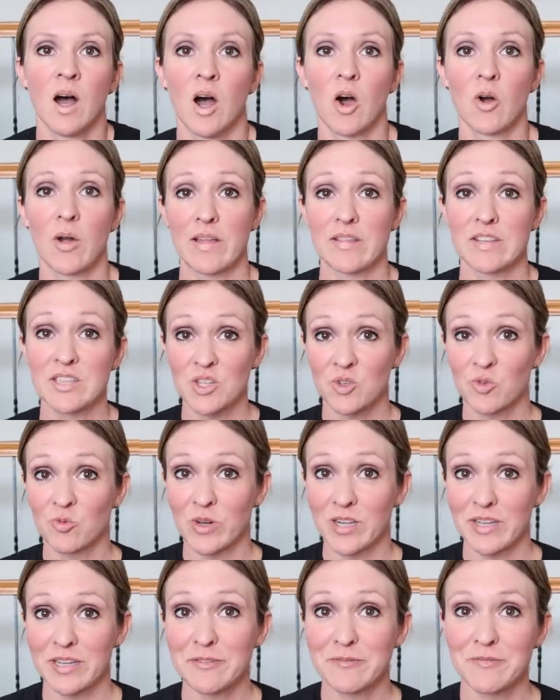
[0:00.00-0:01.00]
Okay, this is a
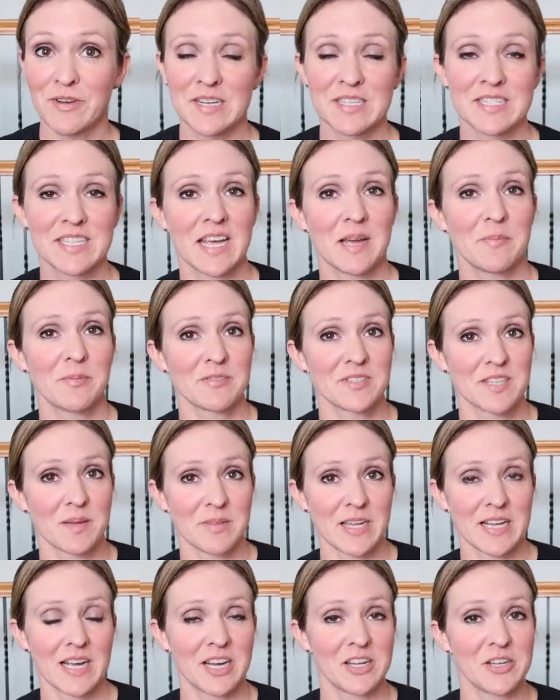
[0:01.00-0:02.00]
really fun tip of
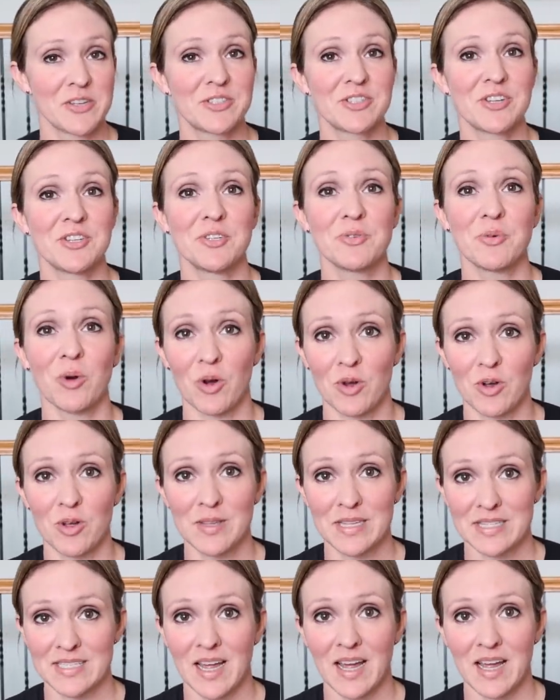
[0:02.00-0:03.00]
something I used to do all
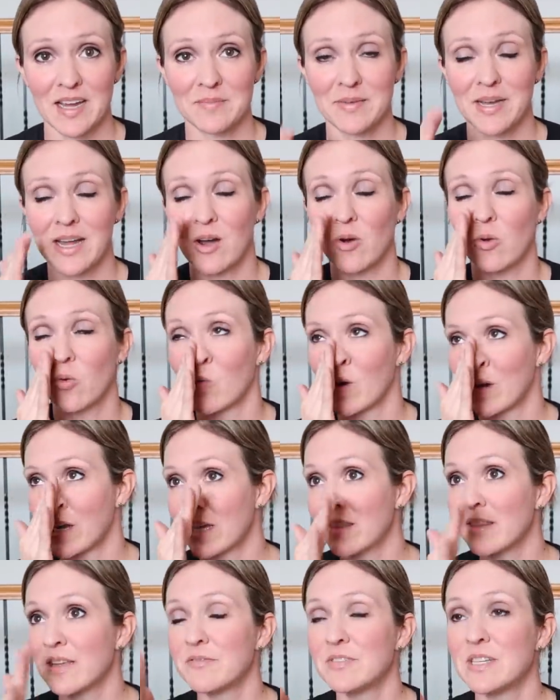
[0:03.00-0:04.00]
the time. Now, when
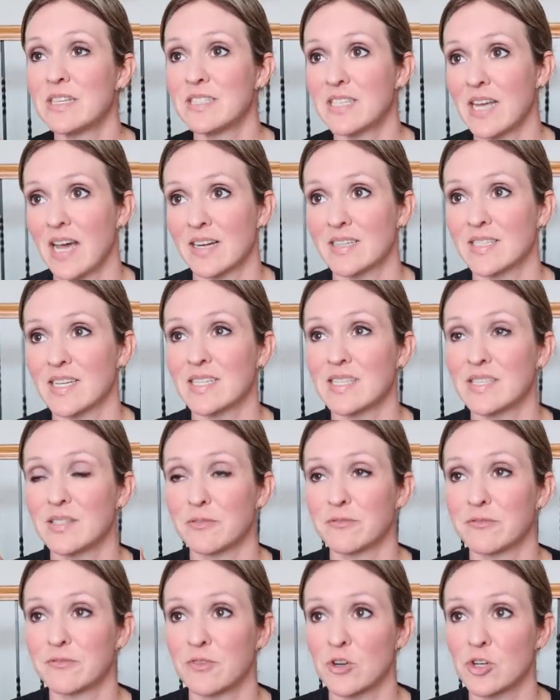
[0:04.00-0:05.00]
I lived in Texas, the
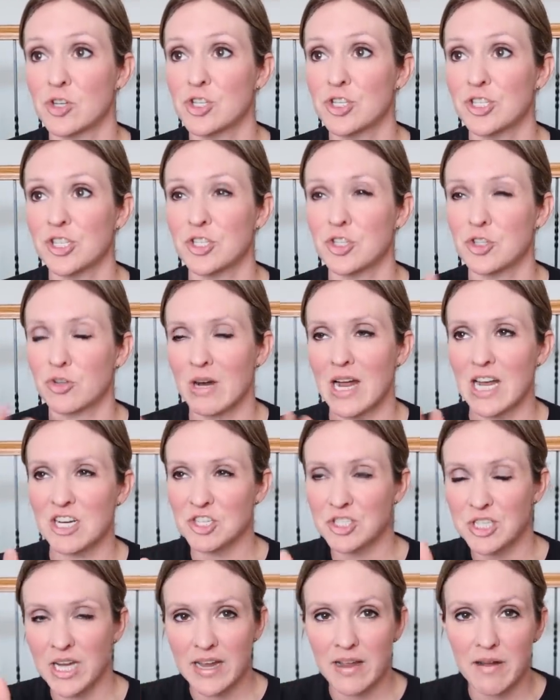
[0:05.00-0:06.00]
first
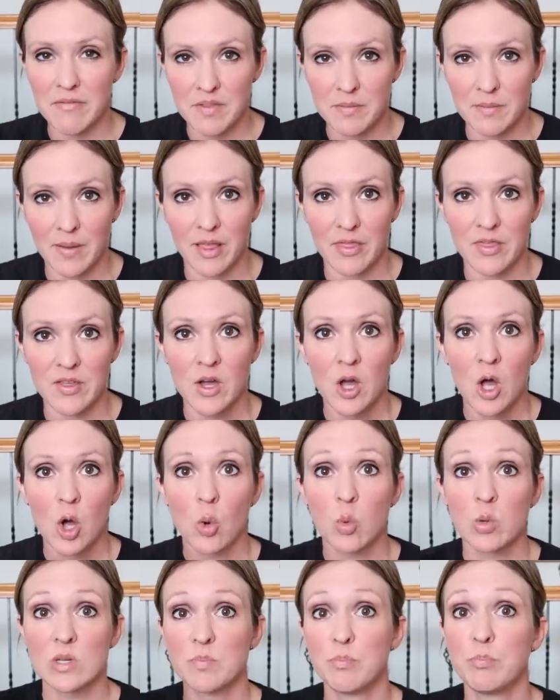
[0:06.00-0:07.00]
trash day of the month
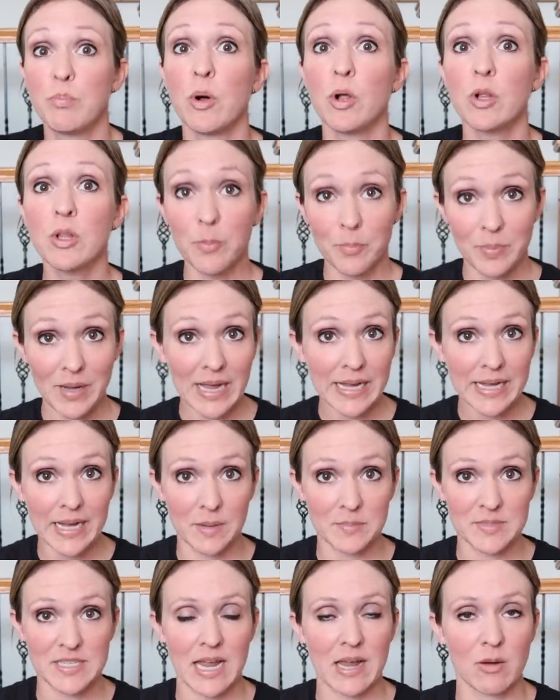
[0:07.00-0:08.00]
was bulk
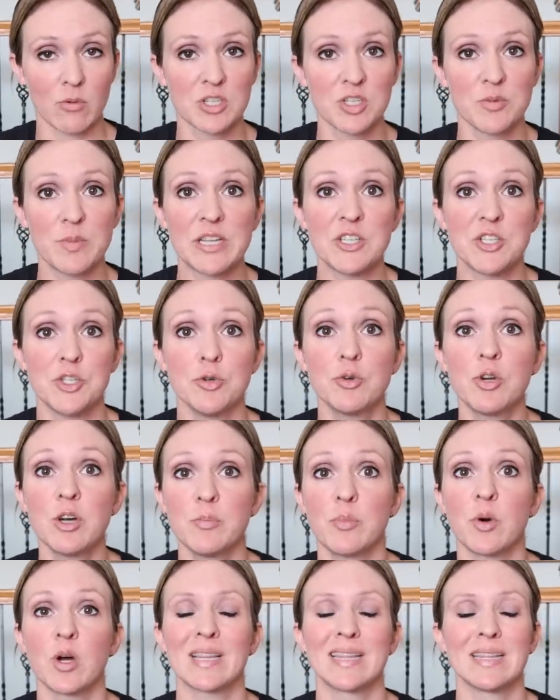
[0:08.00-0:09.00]
pickup day, which means you
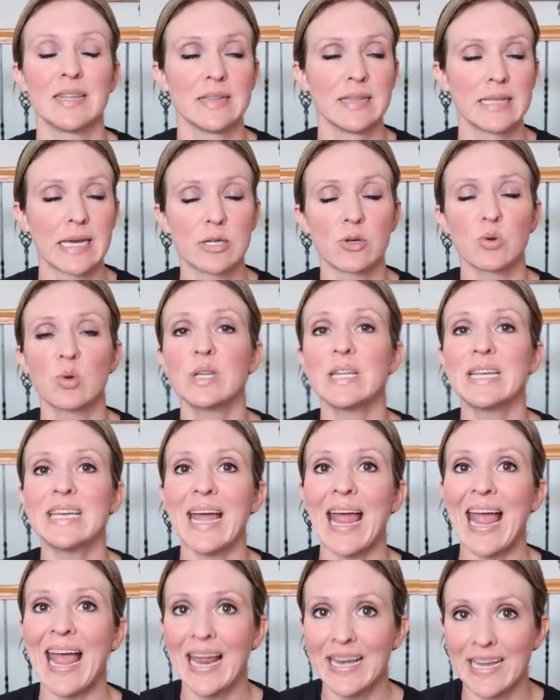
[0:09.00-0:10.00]
could put
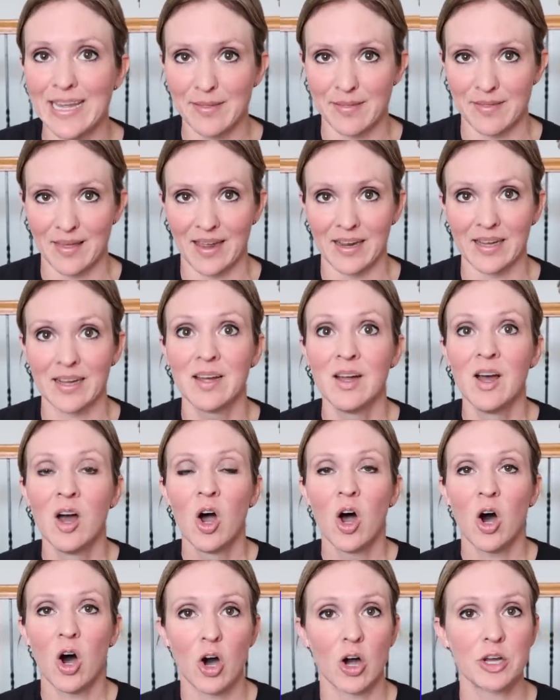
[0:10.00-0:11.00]
literally anything
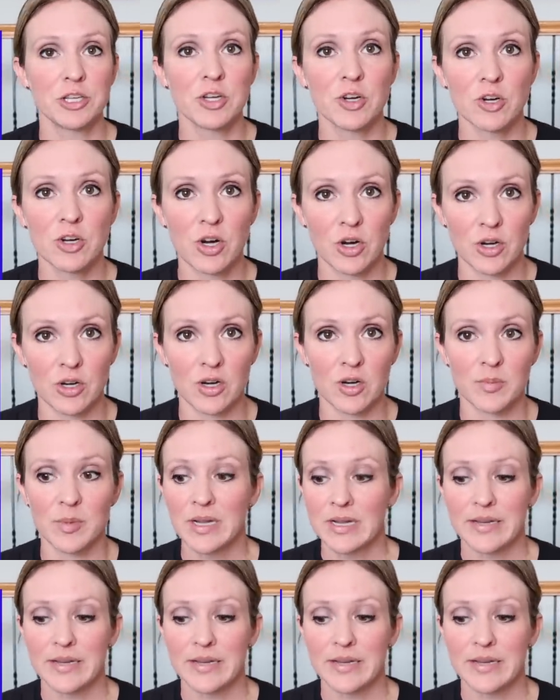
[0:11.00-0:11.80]
on your curb